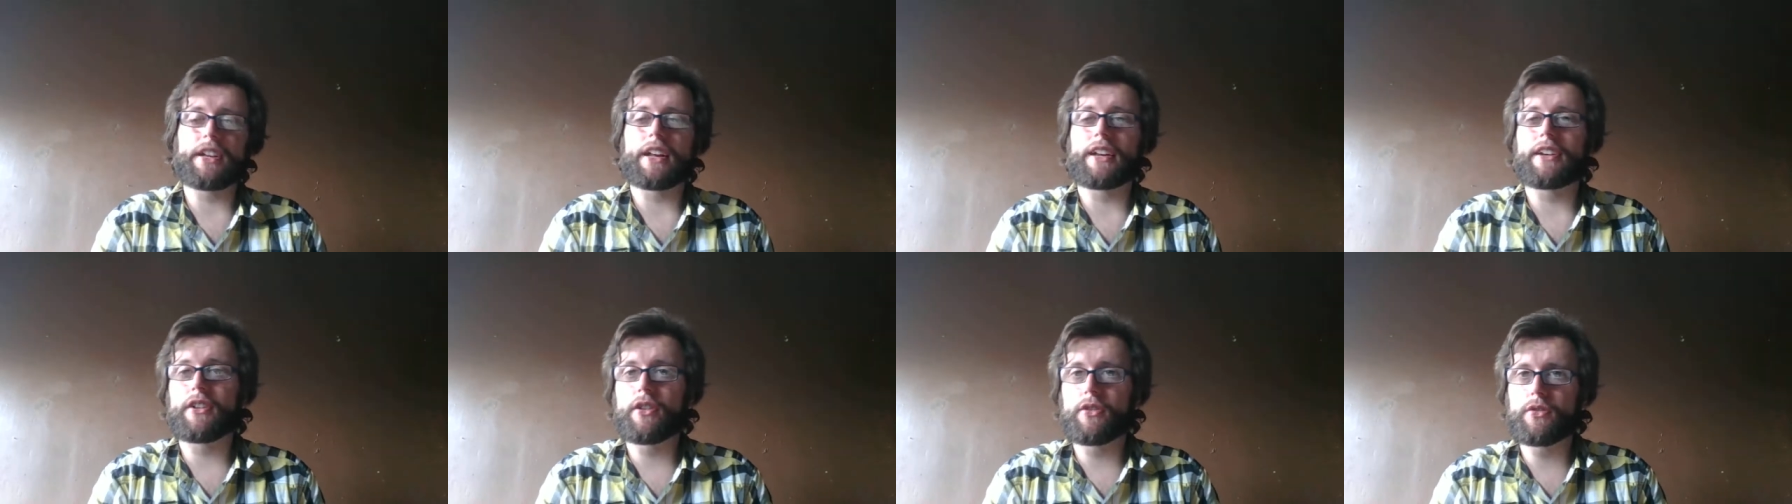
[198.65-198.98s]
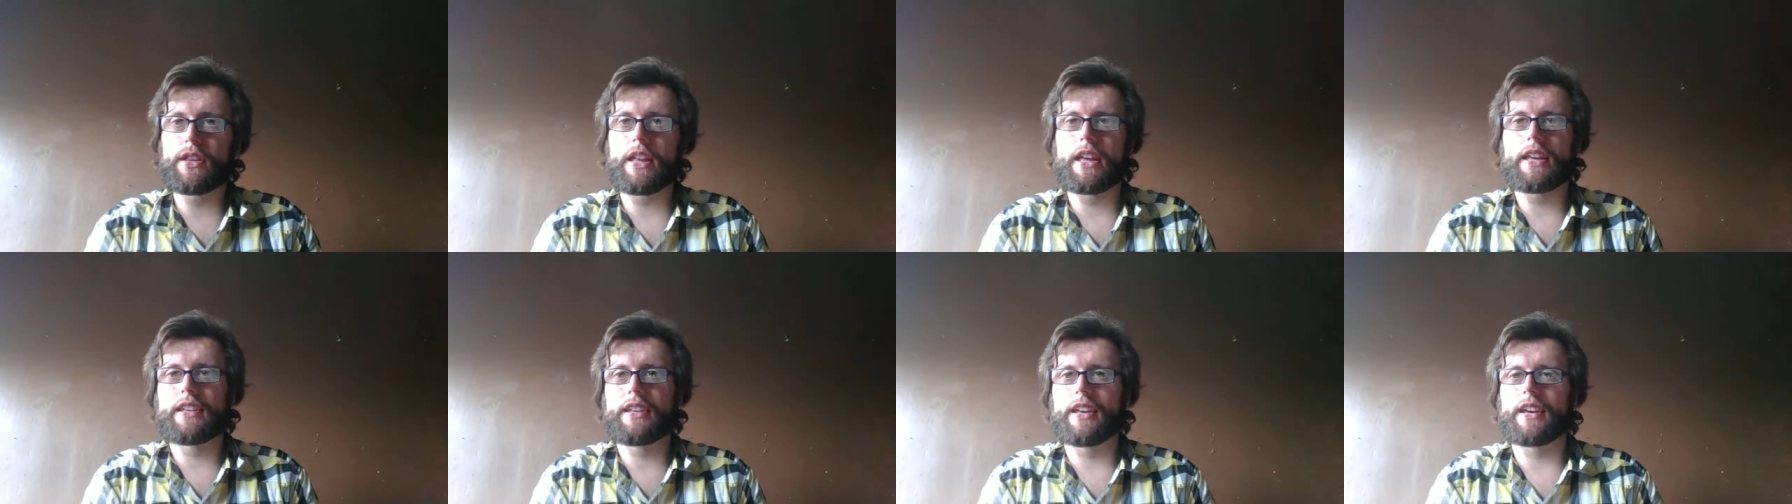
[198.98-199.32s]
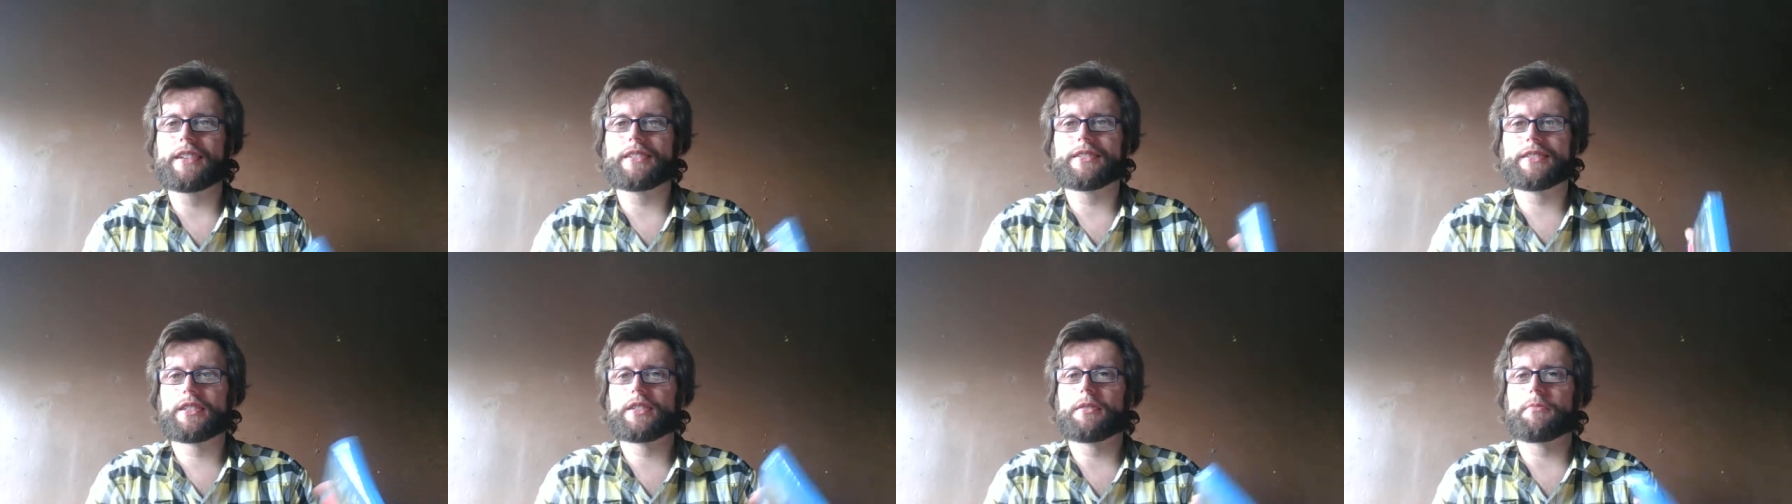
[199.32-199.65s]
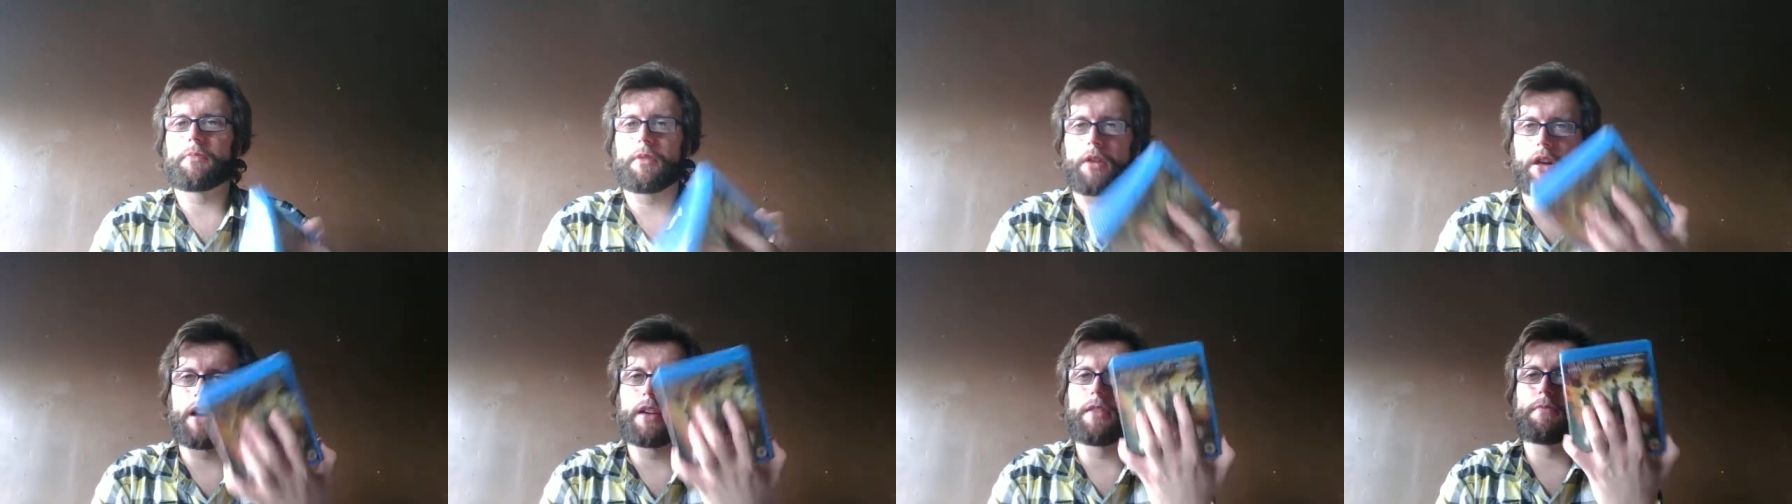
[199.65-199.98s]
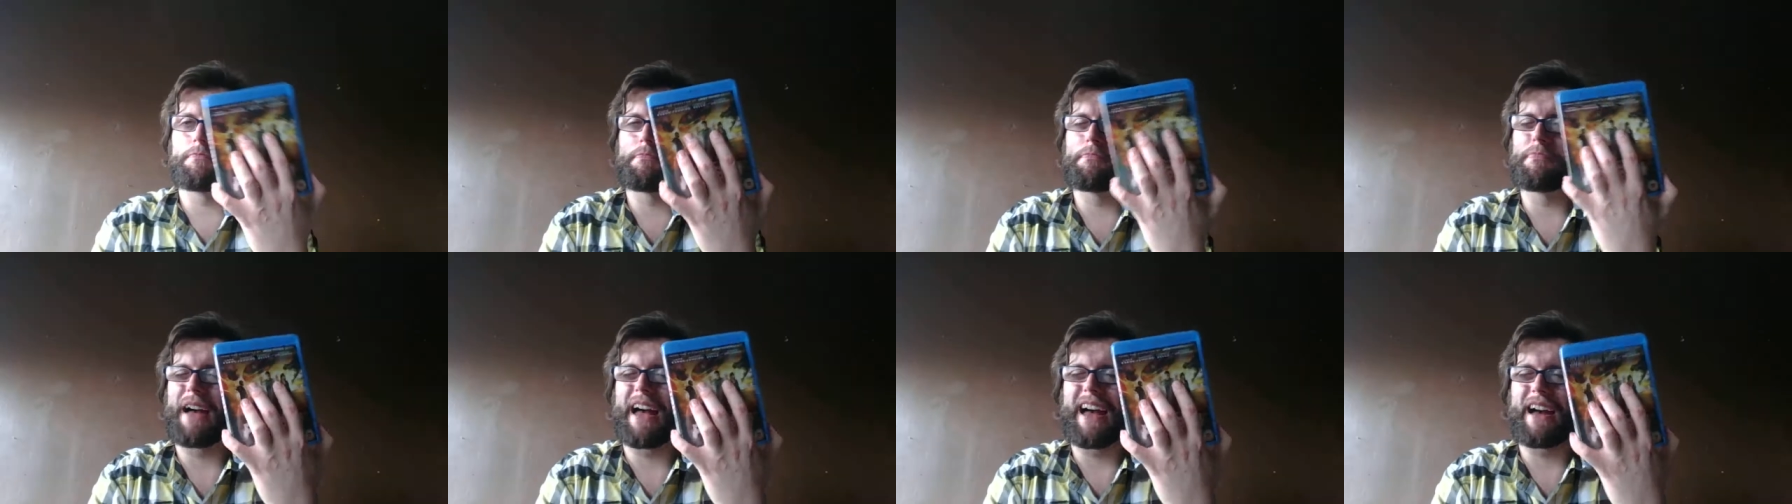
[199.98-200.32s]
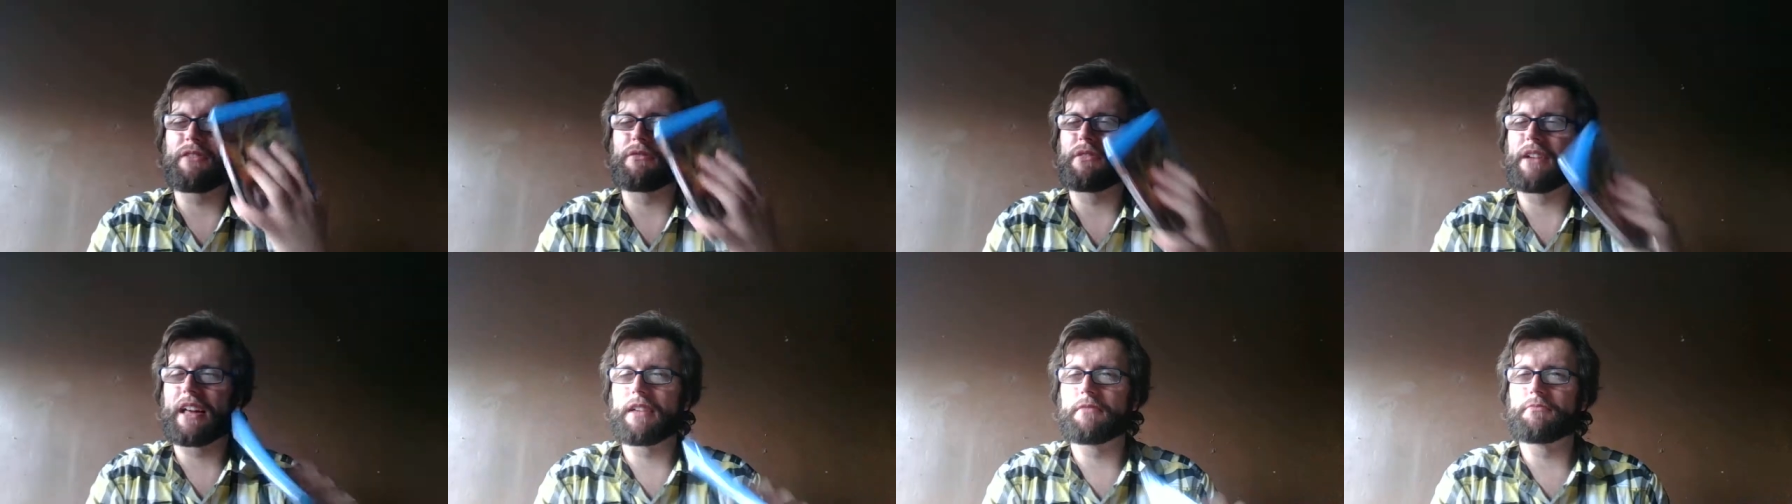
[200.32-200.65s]
I know they get supply
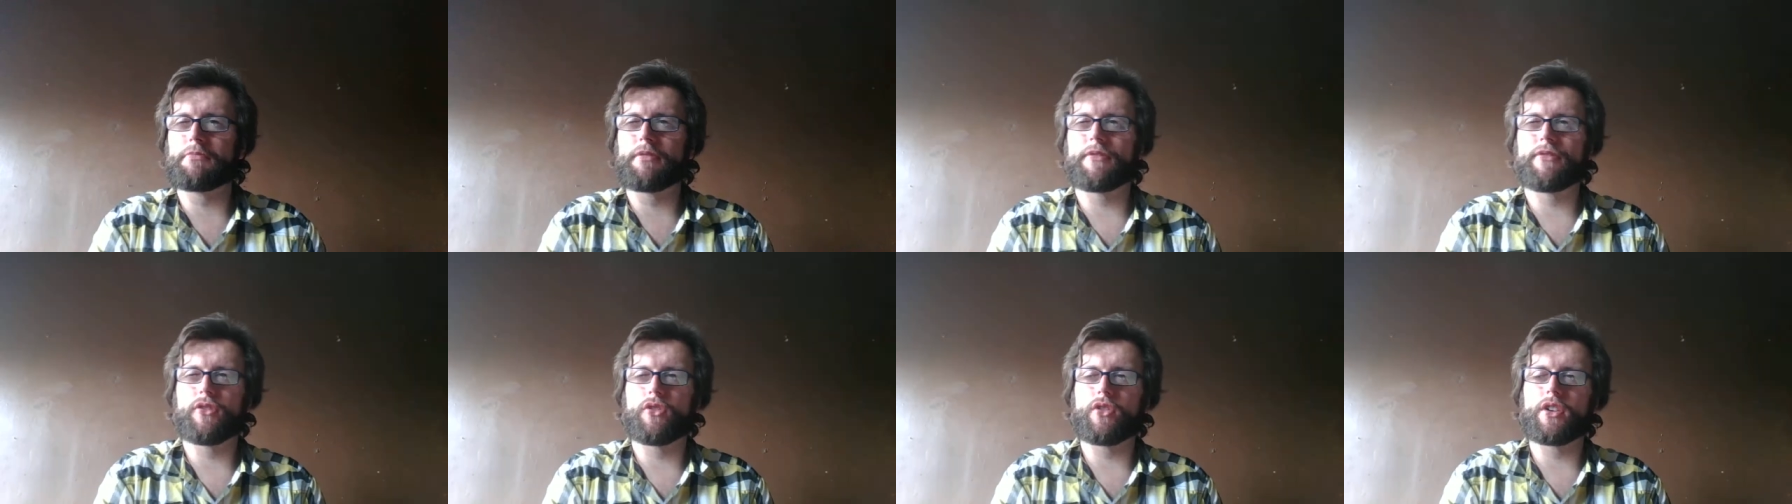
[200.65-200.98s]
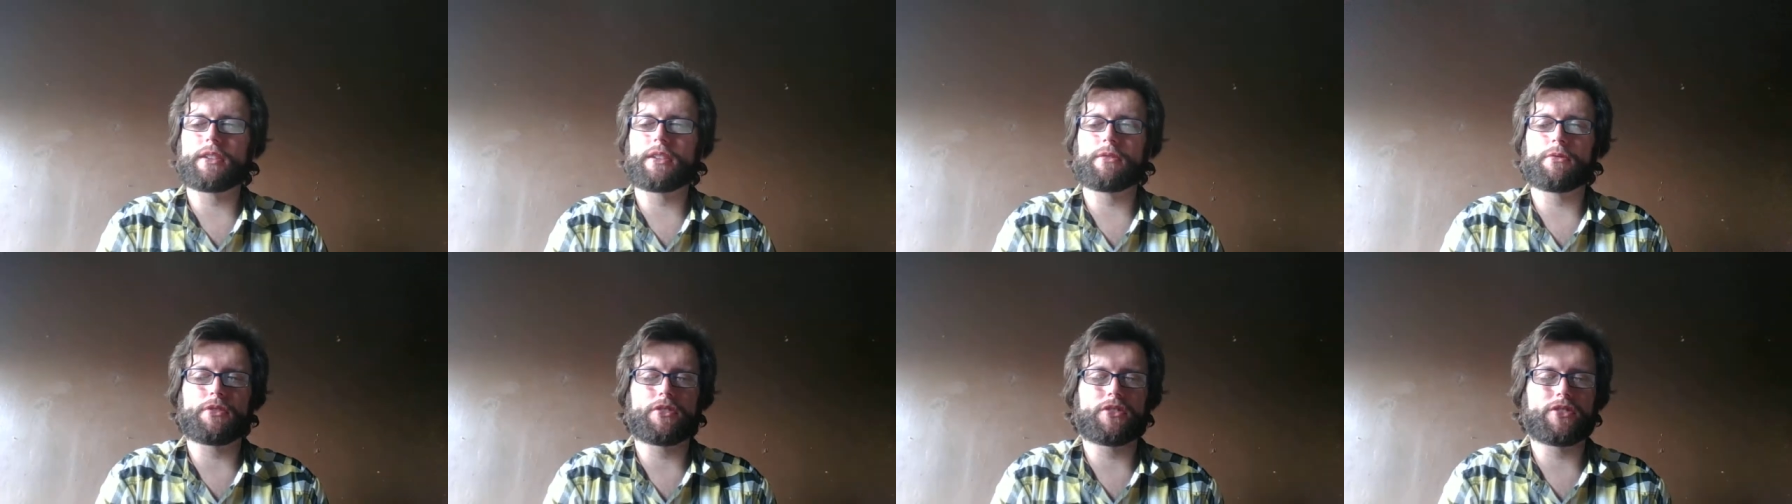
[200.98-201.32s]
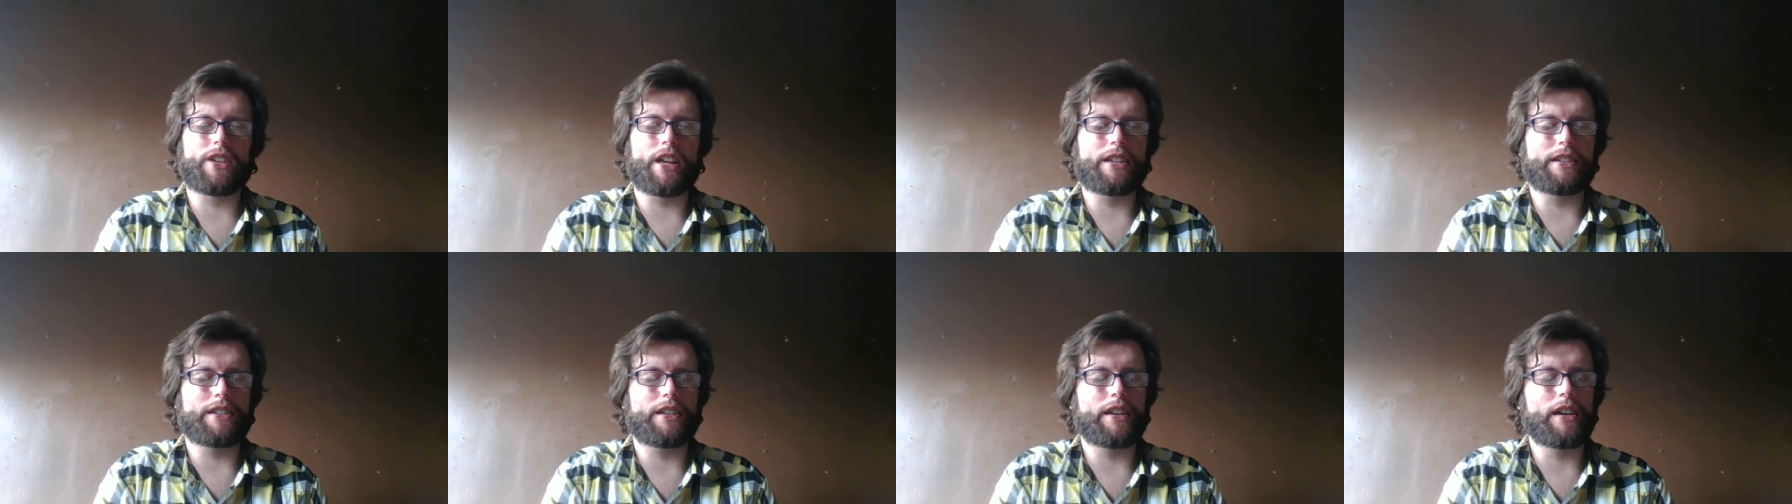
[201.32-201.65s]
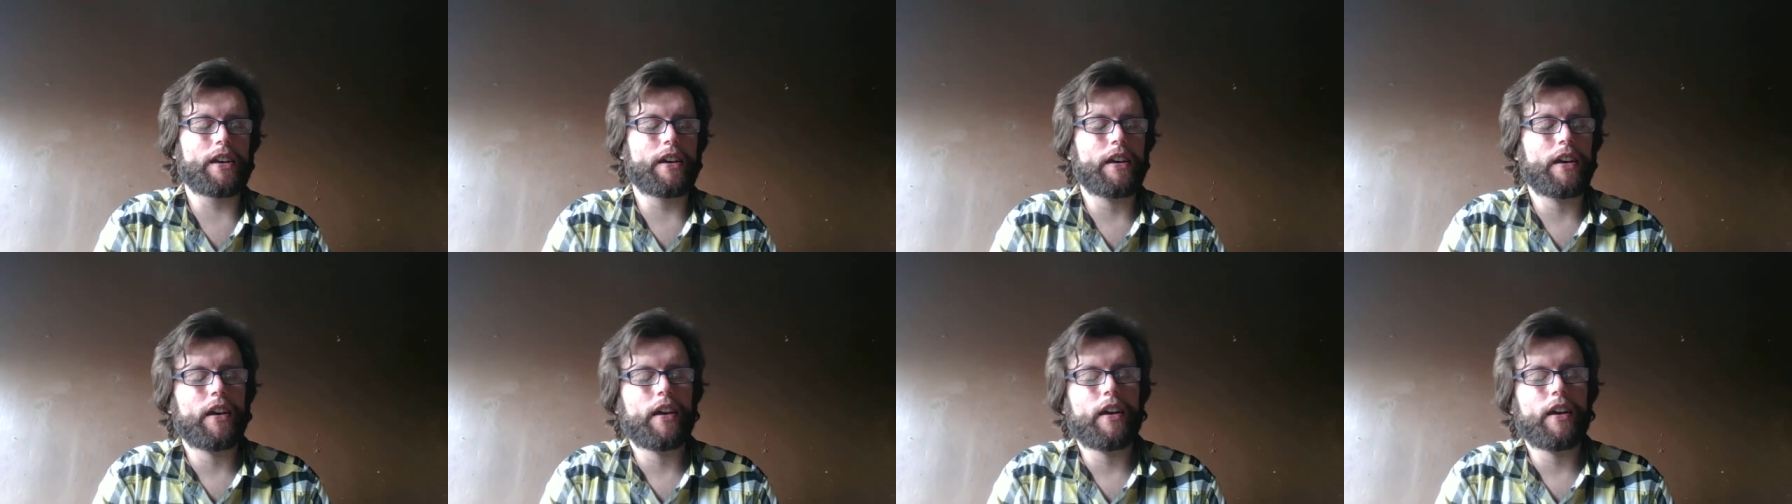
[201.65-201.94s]
Poundland before anyone says it.